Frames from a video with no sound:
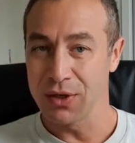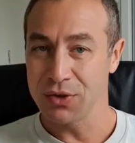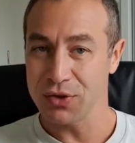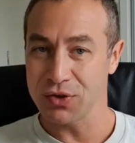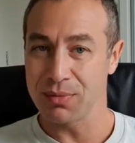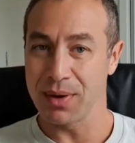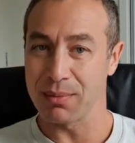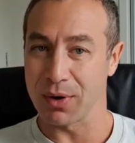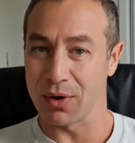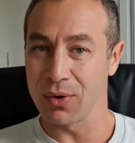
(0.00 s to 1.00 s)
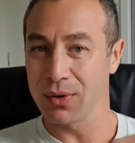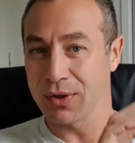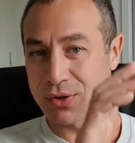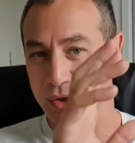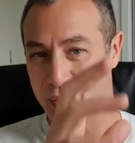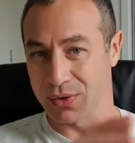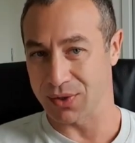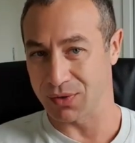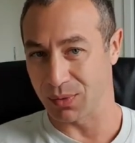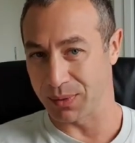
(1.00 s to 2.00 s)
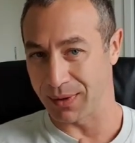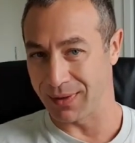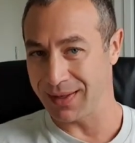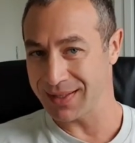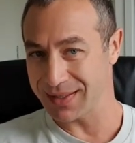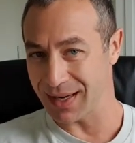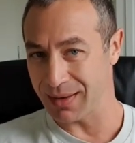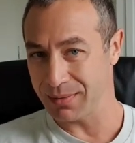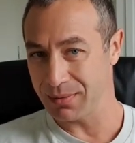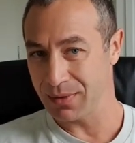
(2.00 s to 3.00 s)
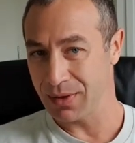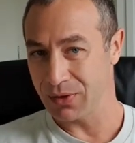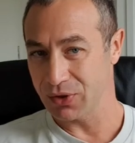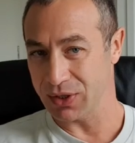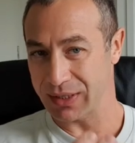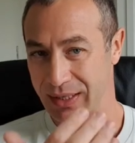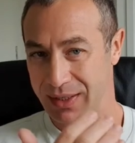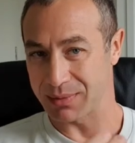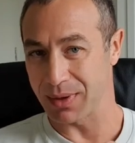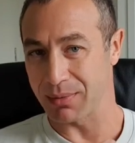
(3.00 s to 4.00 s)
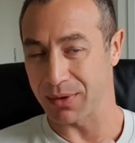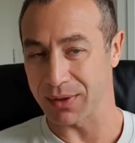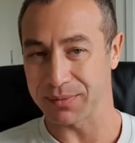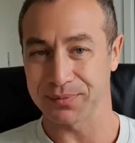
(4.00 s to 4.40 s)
Just remember, all internals will be the same, just less memory.